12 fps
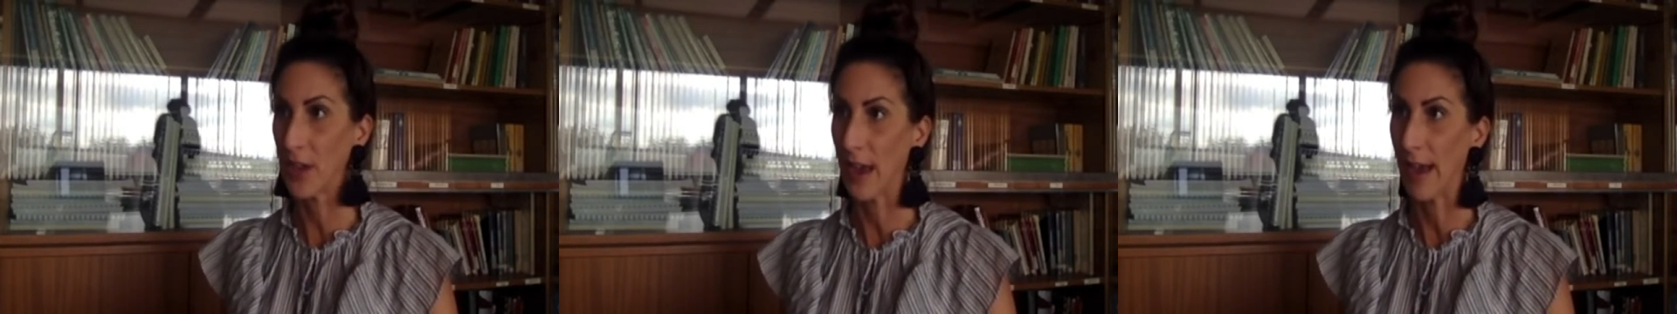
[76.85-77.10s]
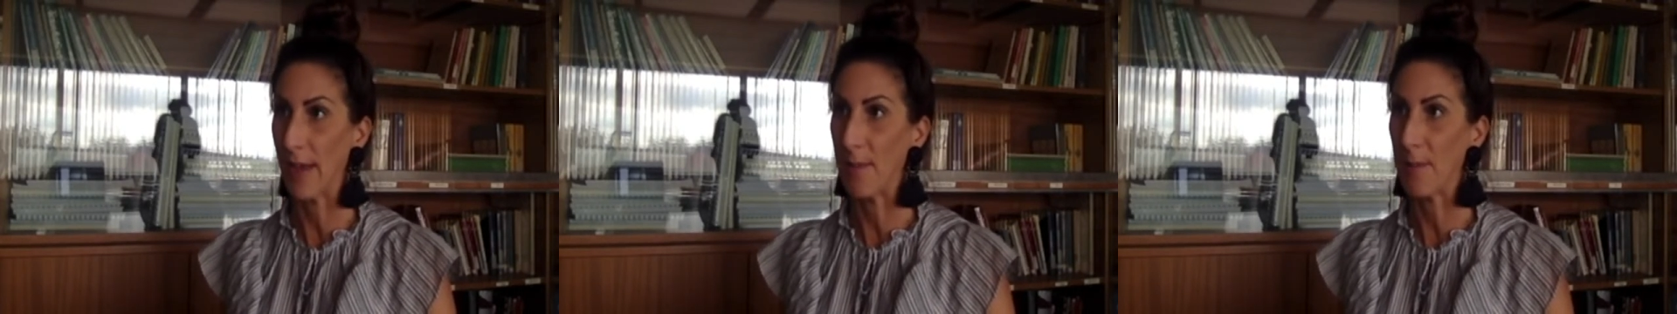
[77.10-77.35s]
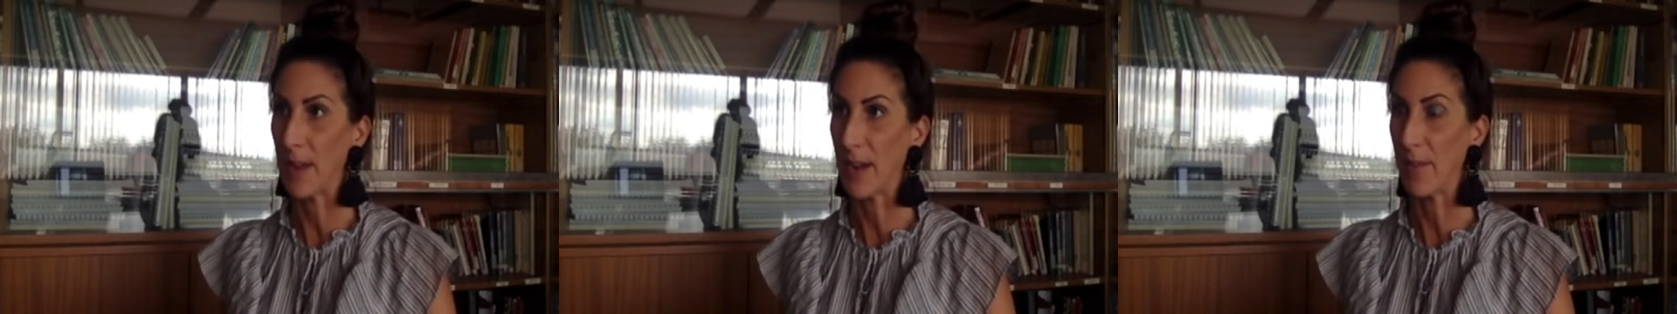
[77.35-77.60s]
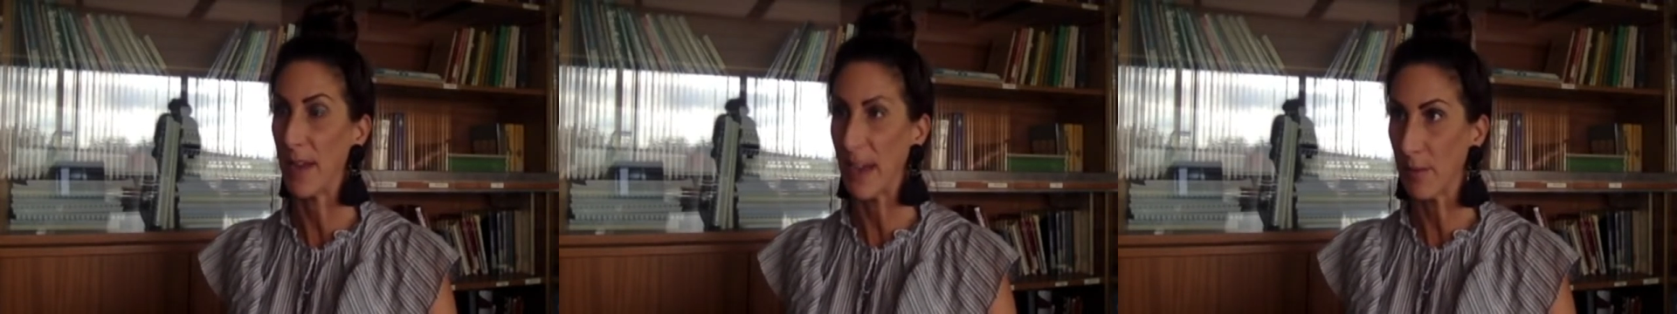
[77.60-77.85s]
um, but
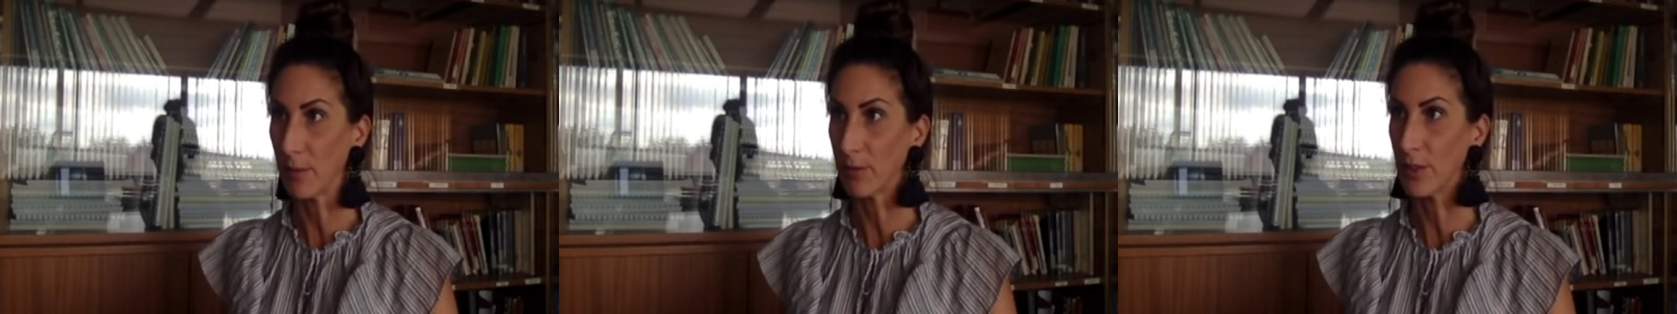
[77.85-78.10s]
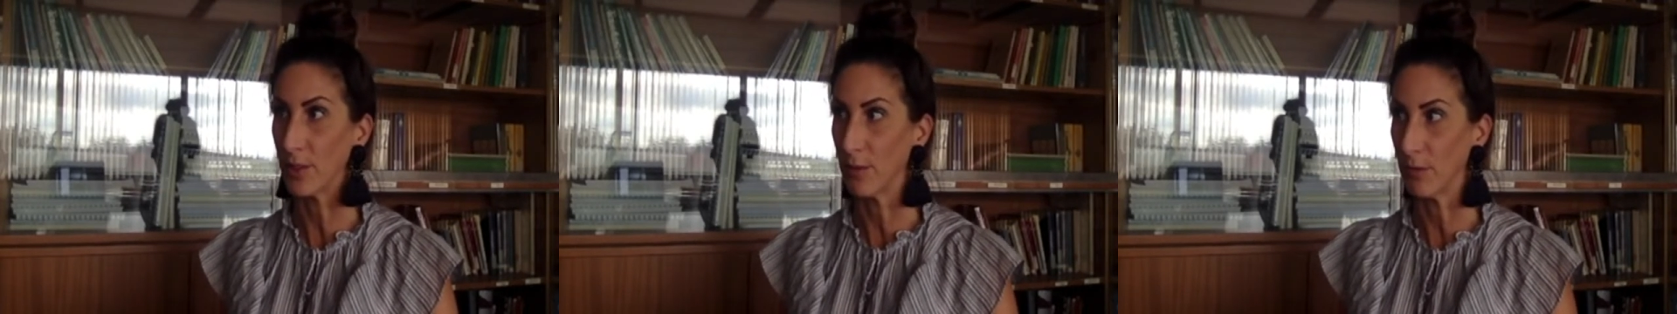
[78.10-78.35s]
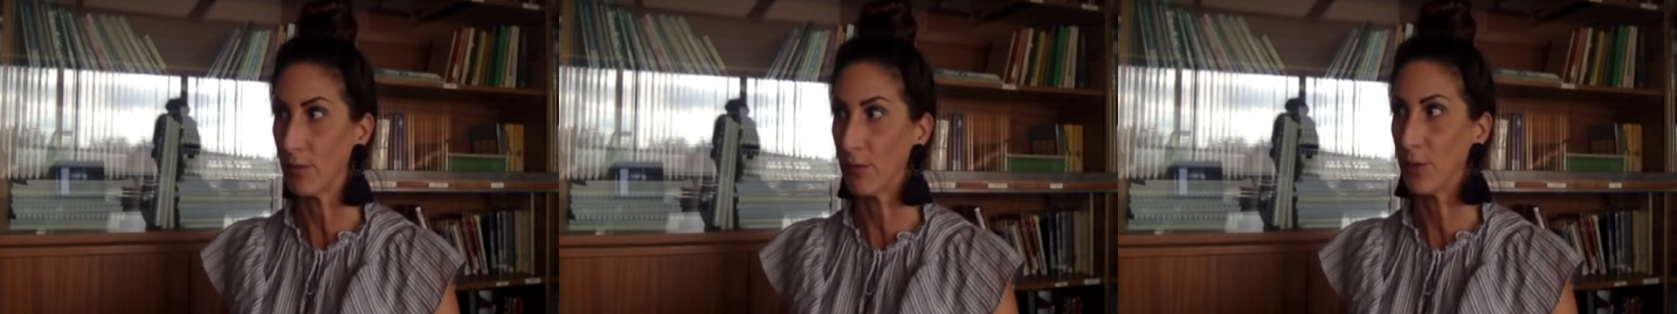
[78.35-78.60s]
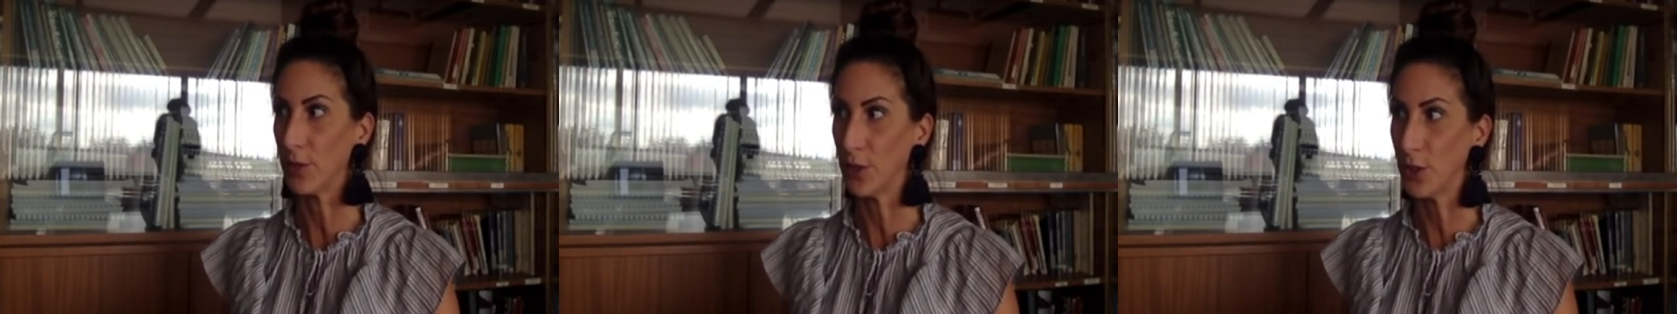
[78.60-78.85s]
I'm able to
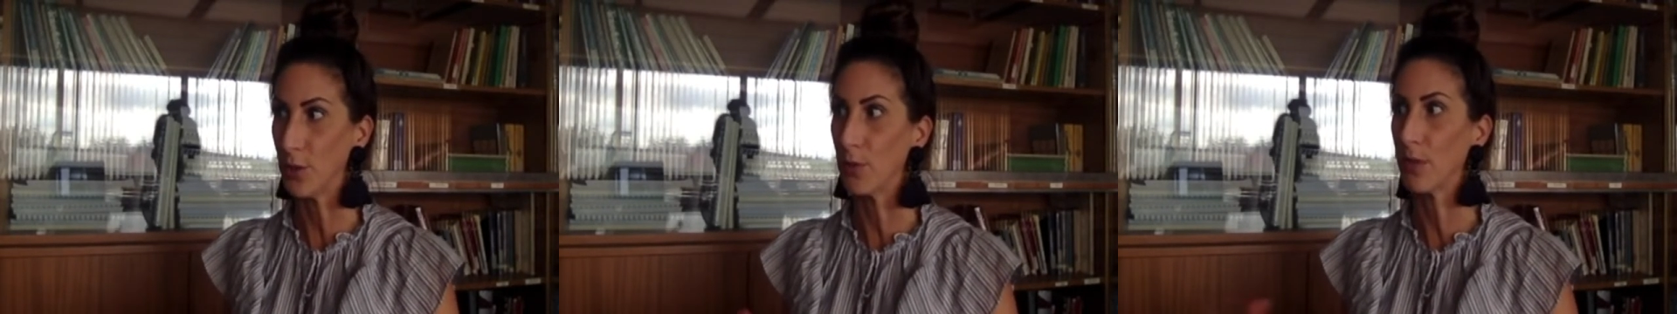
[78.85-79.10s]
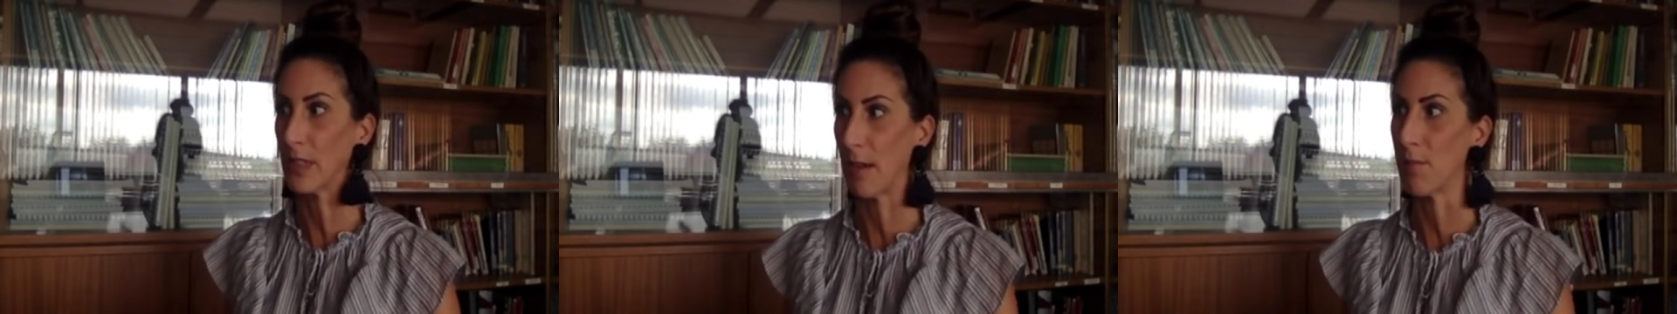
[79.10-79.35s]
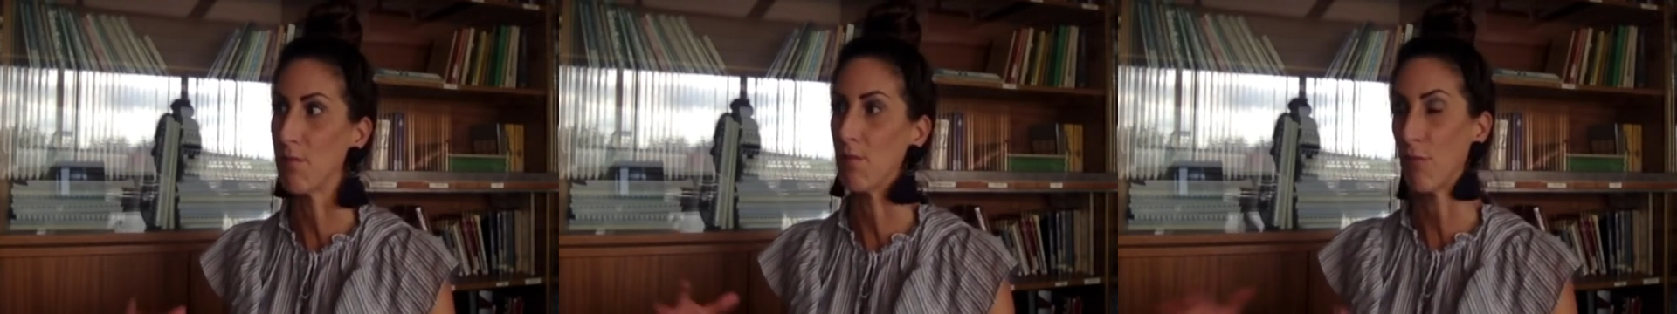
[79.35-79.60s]
to do some